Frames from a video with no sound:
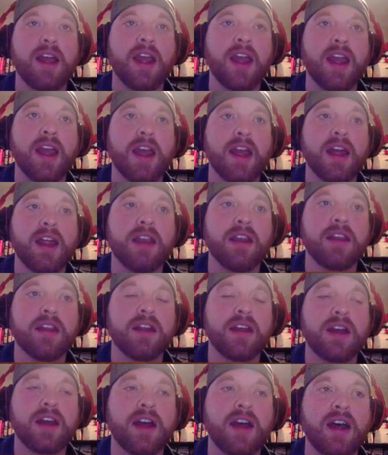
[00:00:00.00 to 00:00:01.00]

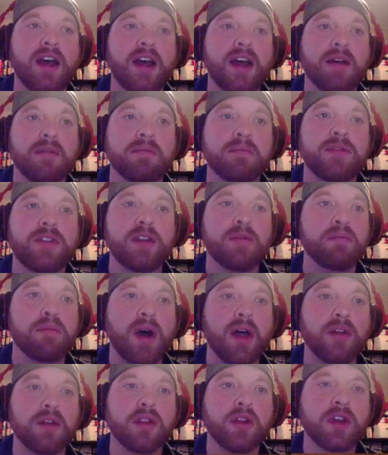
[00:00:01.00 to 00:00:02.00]
And didn't
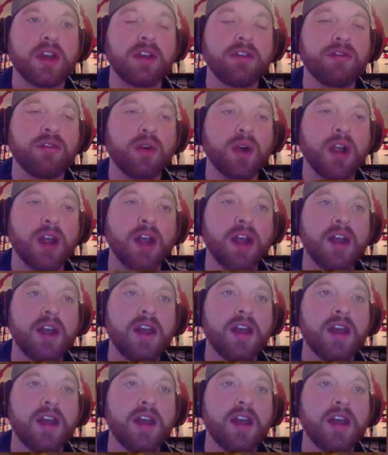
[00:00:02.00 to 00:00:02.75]
bother looking for it.